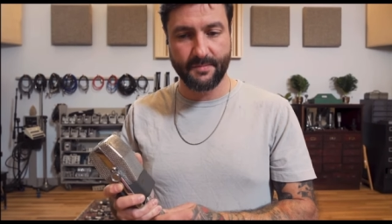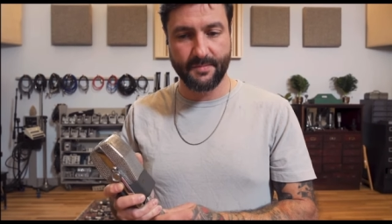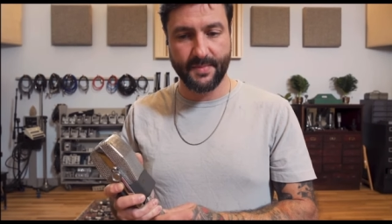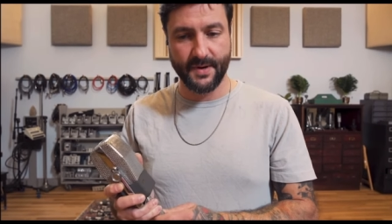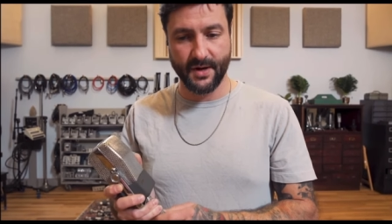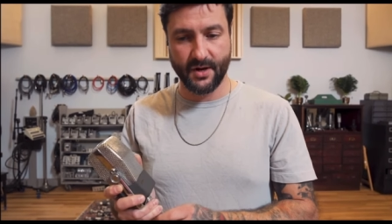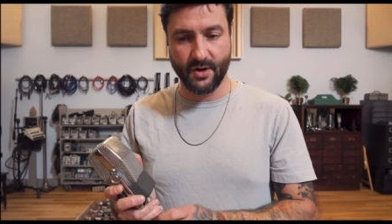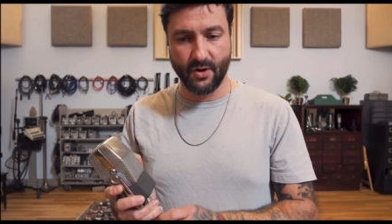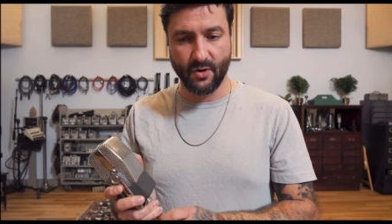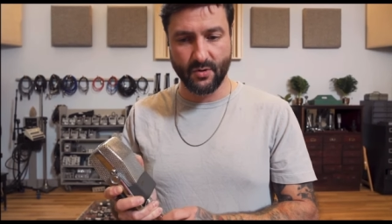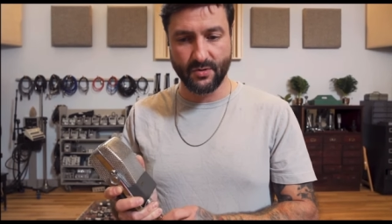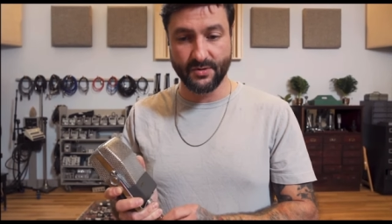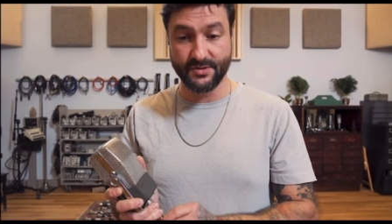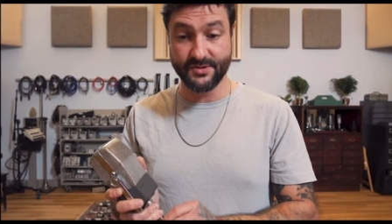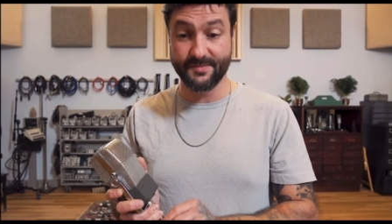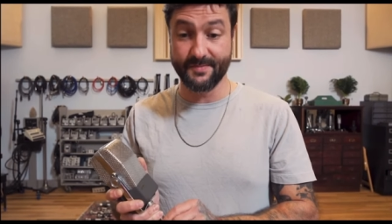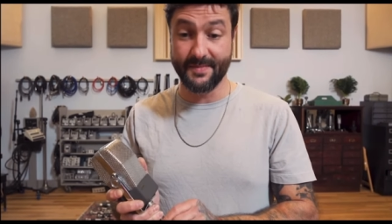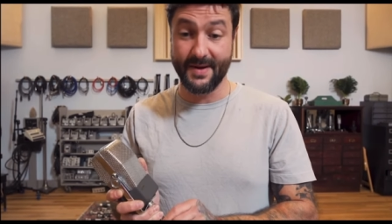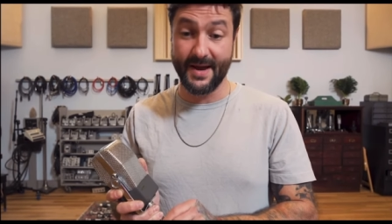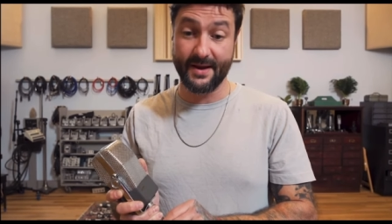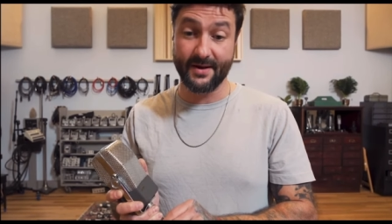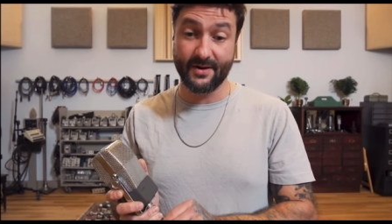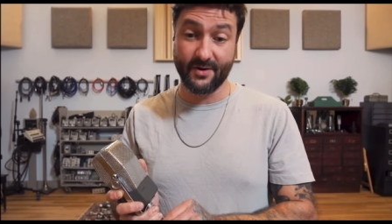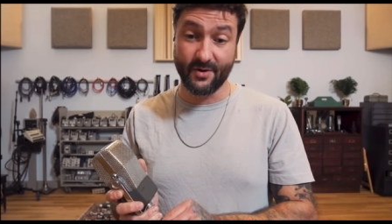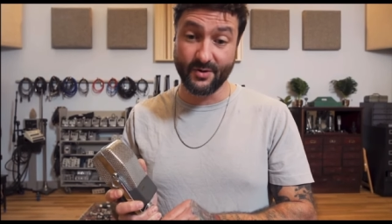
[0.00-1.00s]
but Cole's,
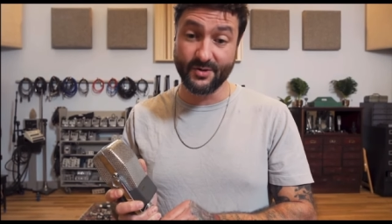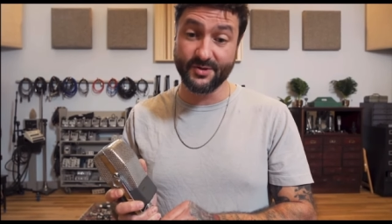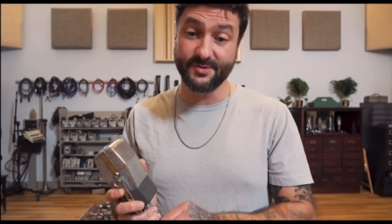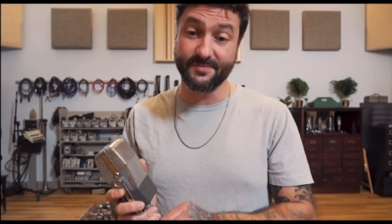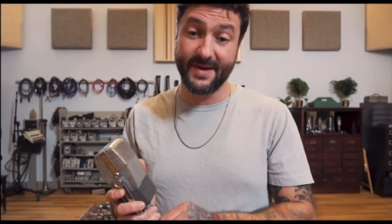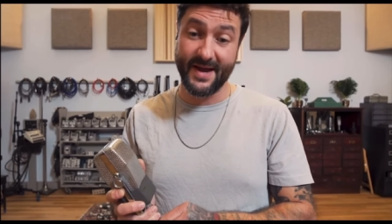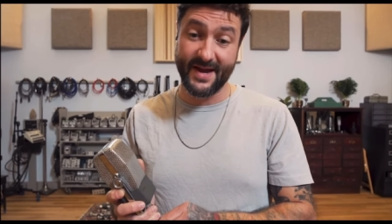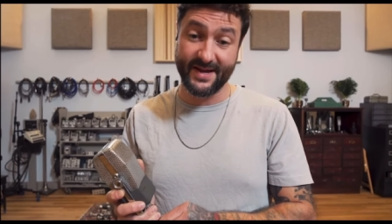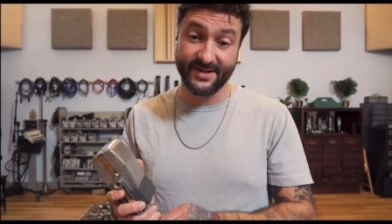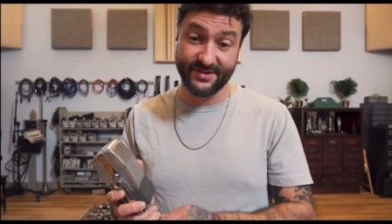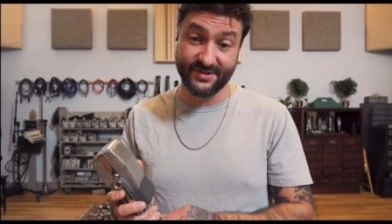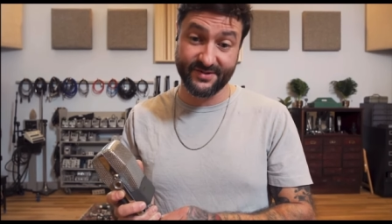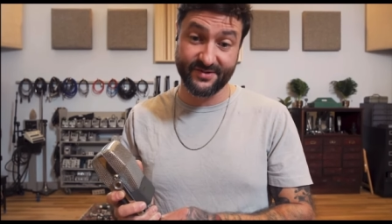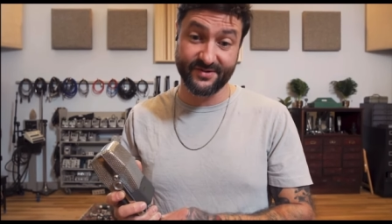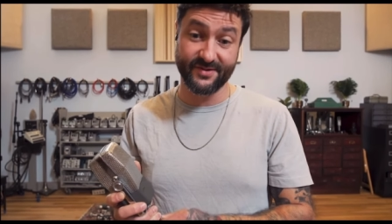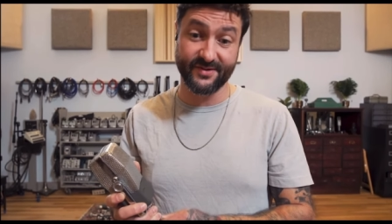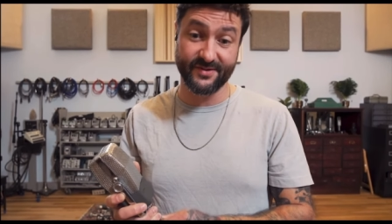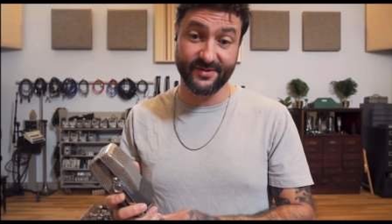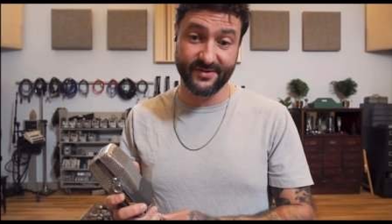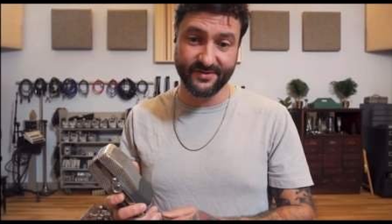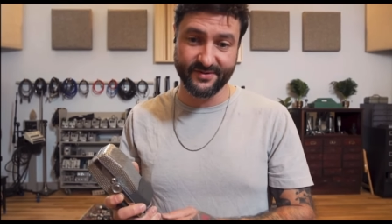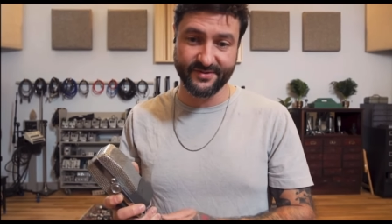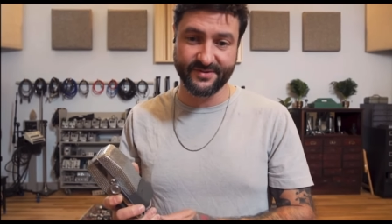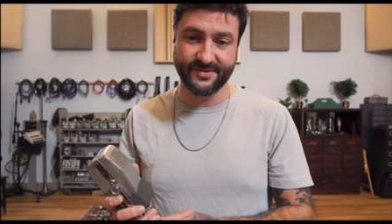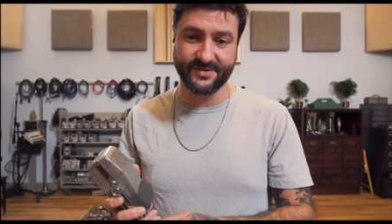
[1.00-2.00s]
ma Cole's mastered
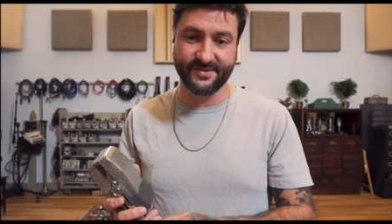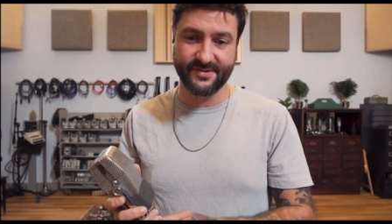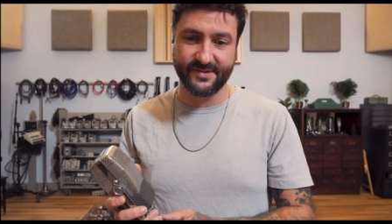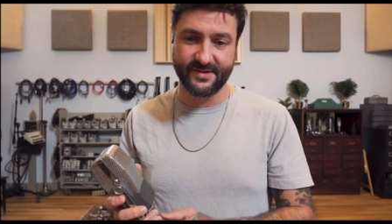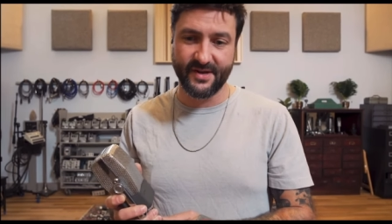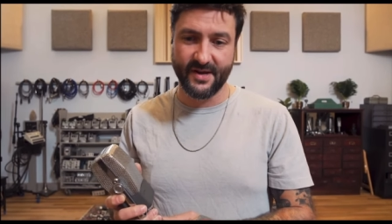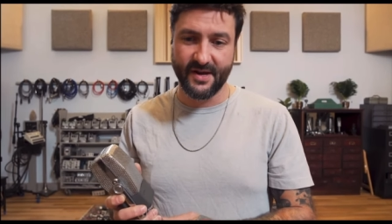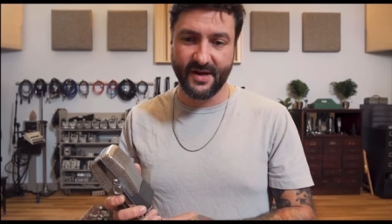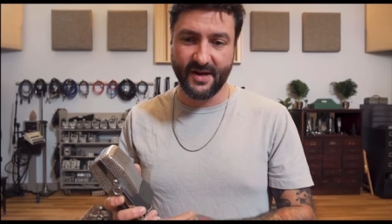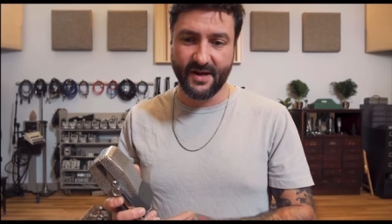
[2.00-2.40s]
those.